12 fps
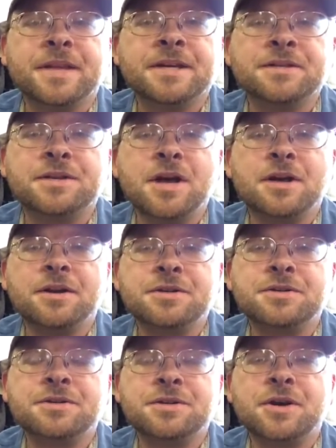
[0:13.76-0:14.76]
It's not
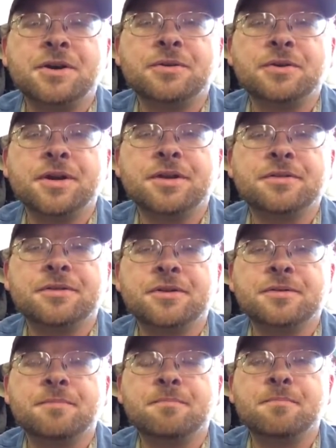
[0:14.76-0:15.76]
necessarily
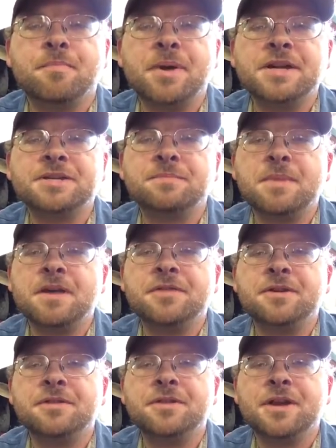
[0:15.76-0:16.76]
the best
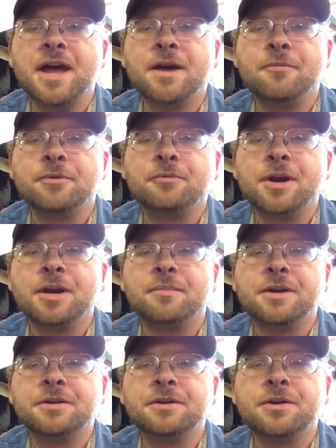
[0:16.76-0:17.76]
method that I would
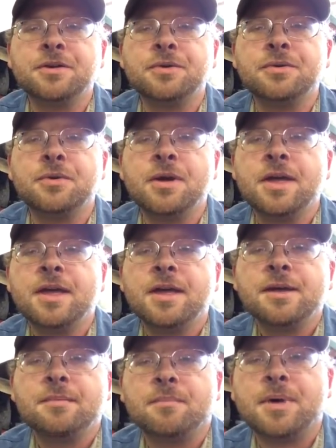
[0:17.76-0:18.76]
recommend to do,
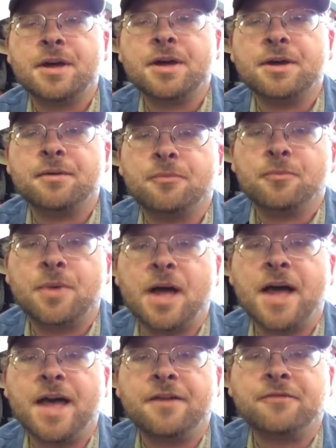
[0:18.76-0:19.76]
but
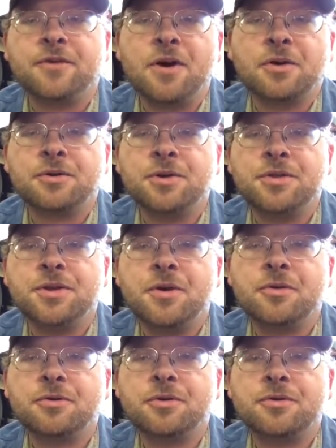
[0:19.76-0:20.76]
I have talked to the
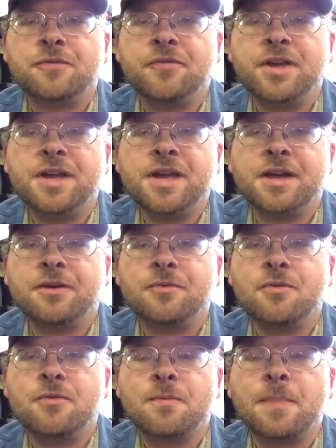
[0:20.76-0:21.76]
owner of the
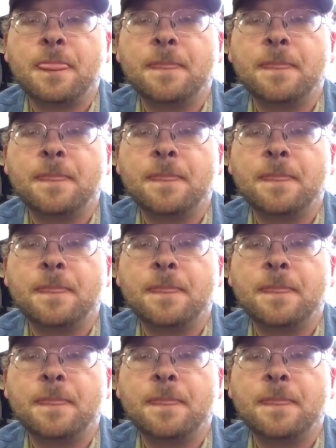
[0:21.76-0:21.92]
vehicle.